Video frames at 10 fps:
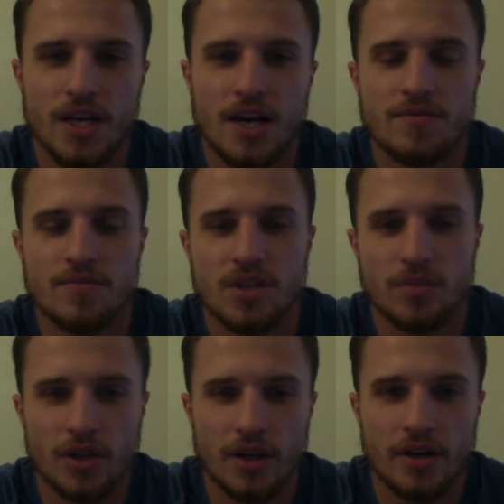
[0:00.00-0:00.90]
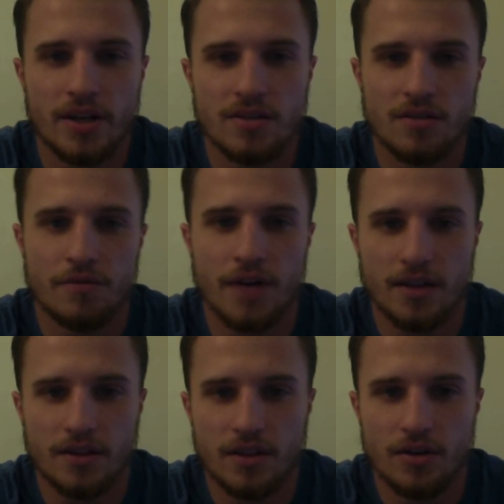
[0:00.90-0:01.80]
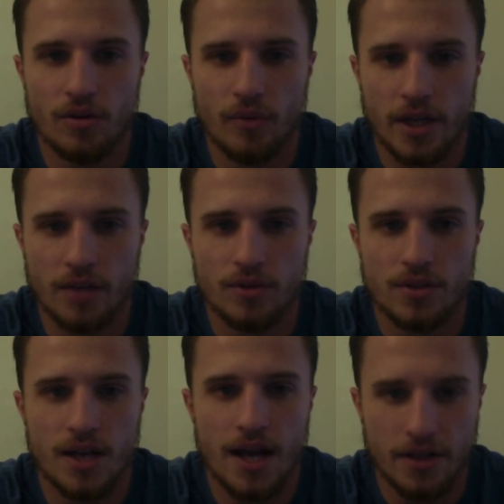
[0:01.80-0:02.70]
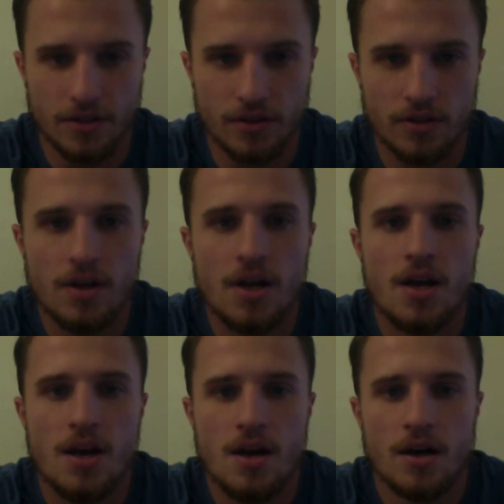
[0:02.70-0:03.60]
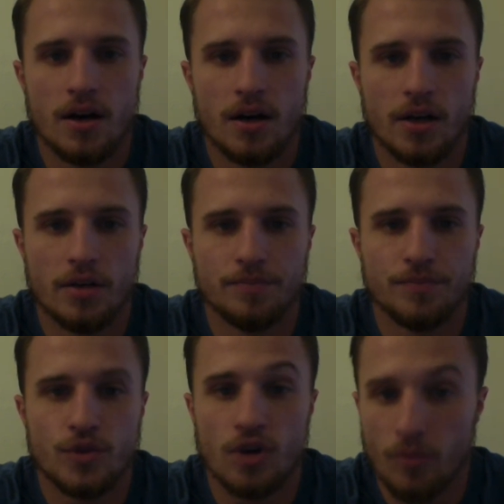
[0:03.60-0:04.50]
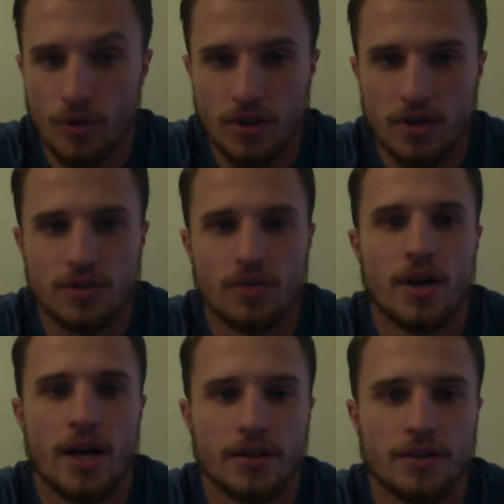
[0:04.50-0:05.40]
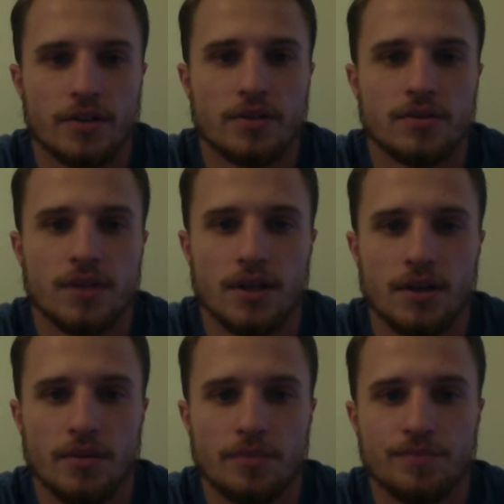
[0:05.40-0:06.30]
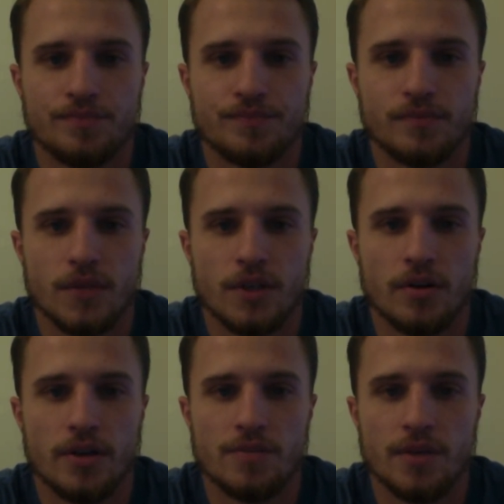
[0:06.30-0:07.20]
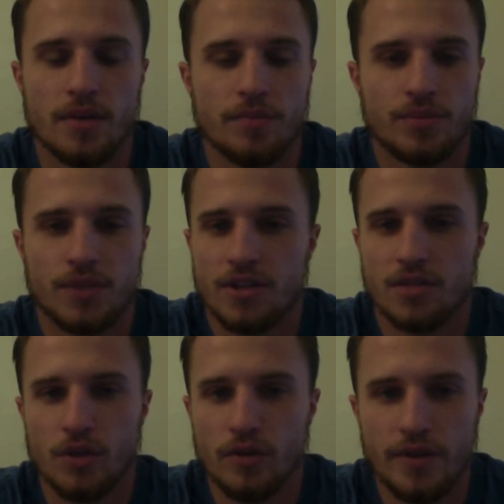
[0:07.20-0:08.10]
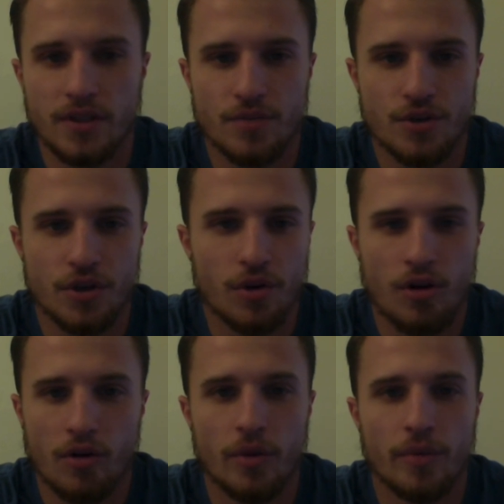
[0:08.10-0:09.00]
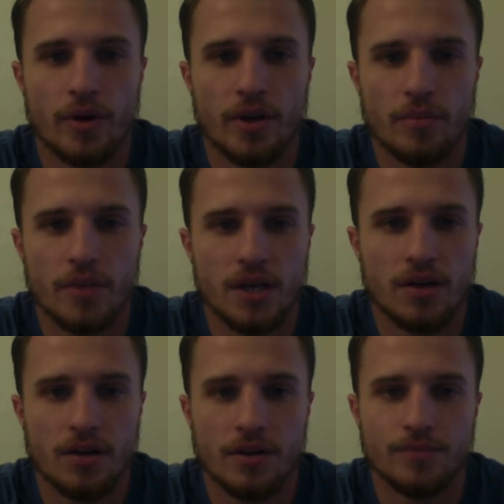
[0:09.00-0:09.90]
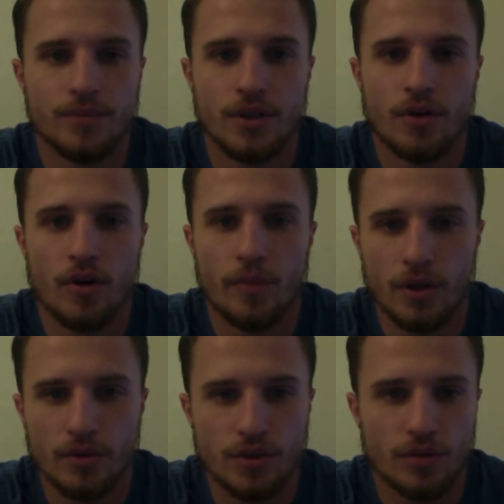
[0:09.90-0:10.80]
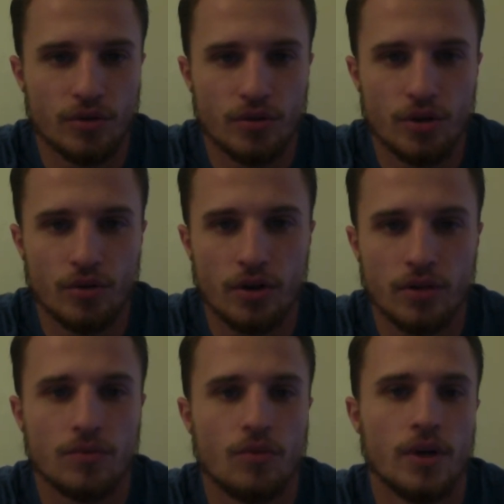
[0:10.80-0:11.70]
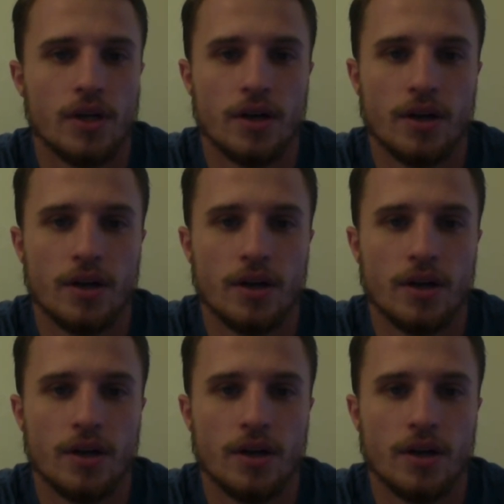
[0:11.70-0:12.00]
some similarities in the fact that Reagan was an actor, Trump was also an actor. He's been in tons of movies. I'm sure you all remember him being on Home Alone 2 in New York when